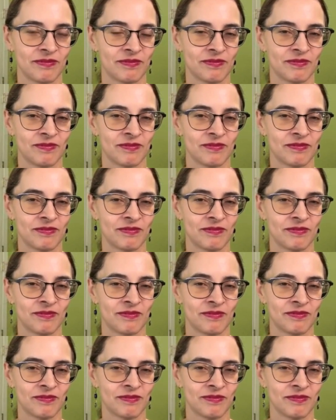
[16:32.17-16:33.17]

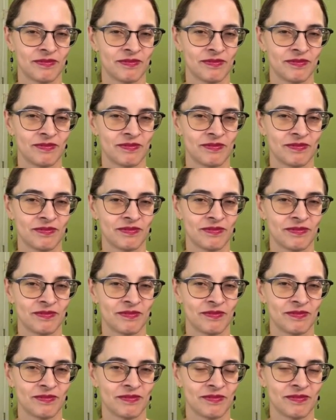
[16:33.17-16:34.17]

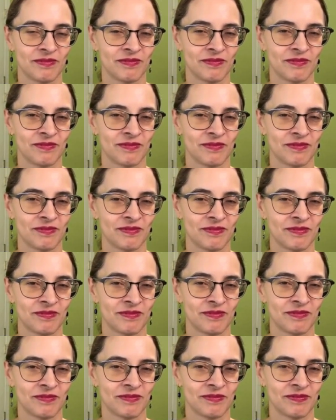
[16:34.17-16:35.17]

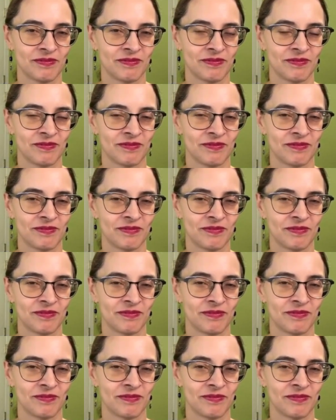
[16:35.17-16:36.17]

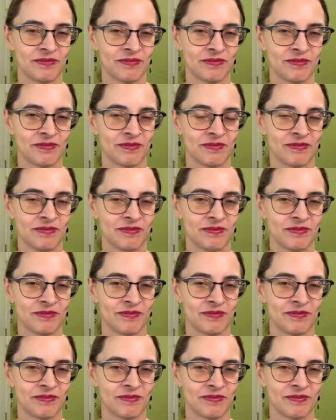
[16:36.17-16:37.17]

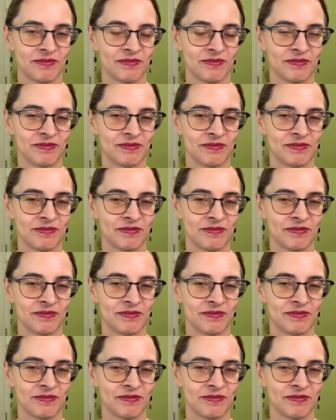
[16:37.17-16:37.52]
(not speaking)